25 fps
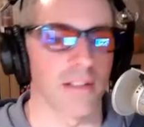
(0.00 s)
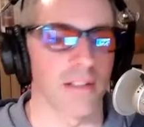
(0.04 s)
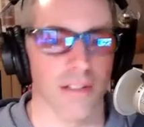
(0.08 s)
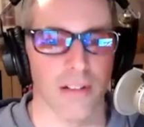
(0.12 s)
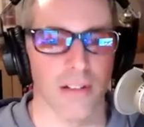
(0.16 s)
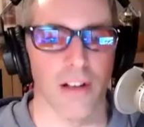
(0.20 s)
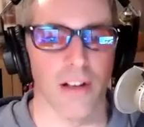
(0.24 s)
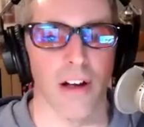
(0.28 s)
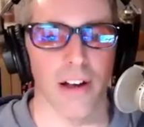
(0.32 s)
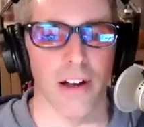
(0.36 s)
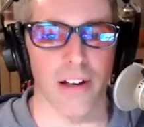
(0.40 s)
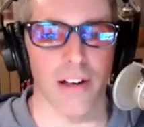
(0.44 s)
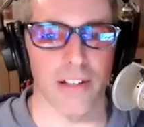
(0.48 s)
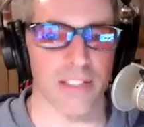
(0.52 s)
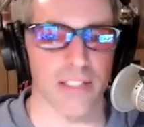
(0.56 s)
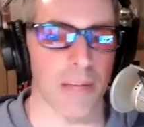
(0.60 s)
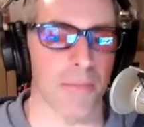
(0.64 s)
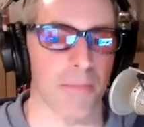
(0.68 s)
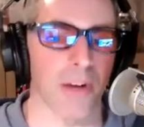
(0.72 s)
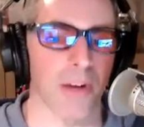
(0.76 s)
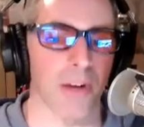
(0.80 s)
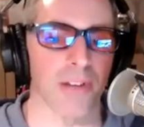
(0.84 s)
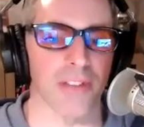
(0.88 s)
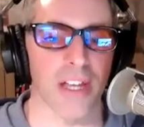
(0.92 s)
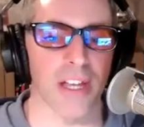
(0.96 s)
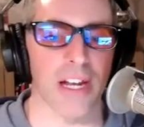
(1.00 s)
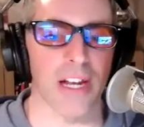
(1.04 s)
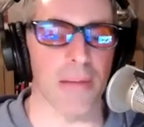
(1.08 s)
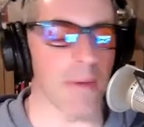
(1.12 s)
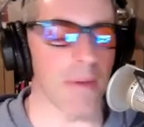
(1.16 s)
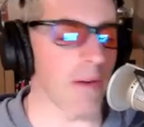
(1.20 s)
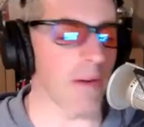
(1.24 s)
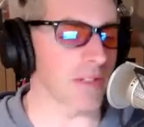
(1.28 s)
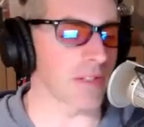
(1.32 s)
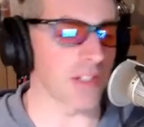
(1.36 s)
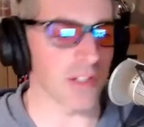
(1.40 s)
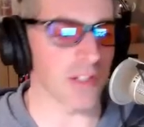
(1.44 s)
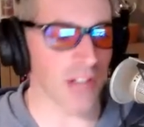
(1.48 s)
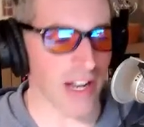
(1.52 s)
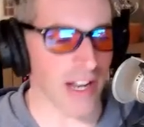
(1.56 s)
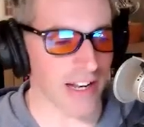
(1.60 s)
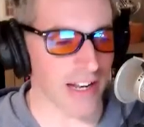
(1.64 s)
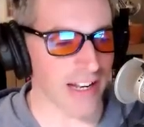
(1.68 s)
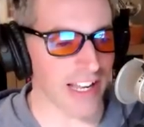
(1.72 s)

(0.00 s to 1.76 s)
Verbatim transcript: Mm-hmm. All right. Because I brought that up. I wasn't. I